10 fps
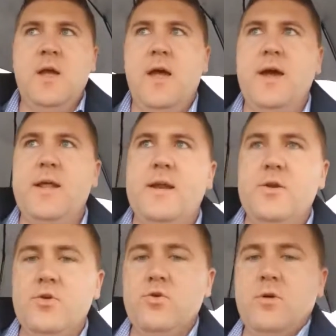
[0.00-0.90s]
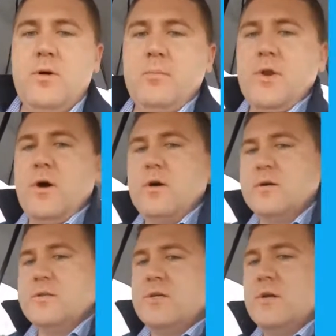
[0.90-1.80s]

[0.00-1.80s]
at a new Menards